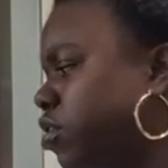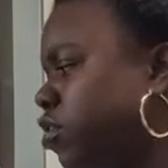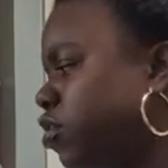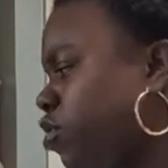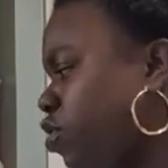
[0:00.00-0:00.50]
She
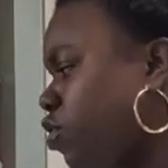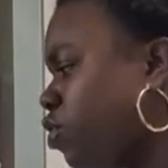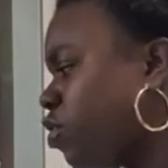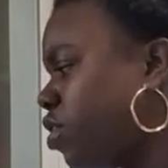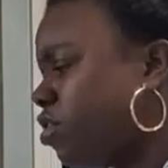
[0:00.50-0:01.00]
used
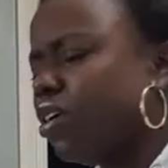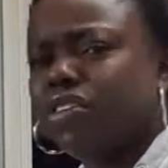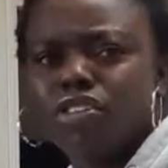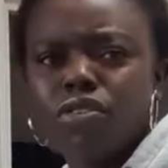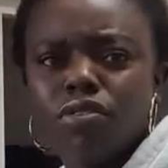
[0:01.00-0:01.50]

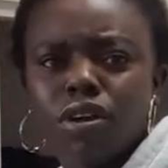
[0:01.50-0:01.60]
to